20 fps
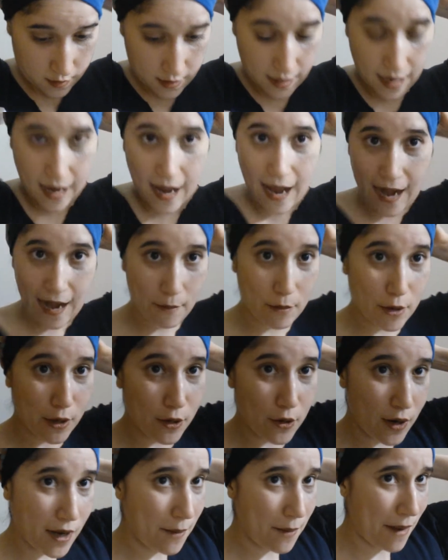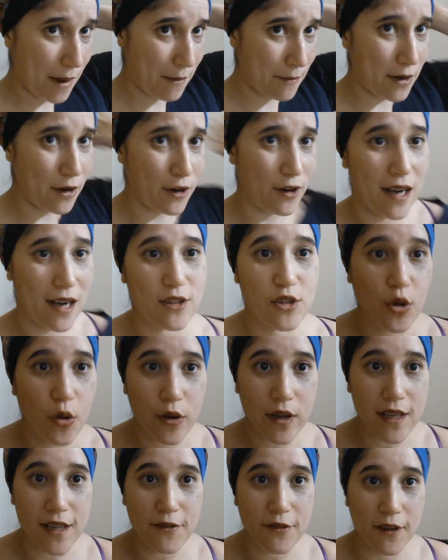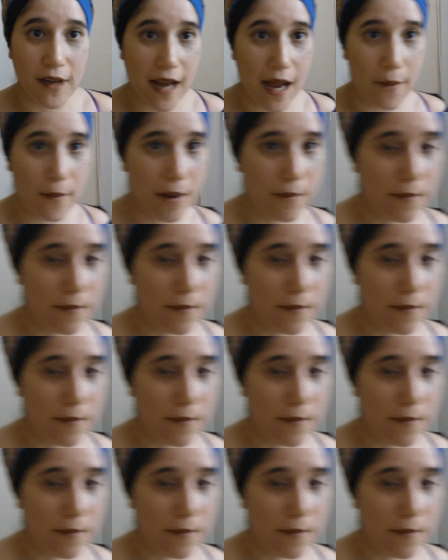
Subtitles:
Okay, and I'm gonna go get my mirror. I totally forgot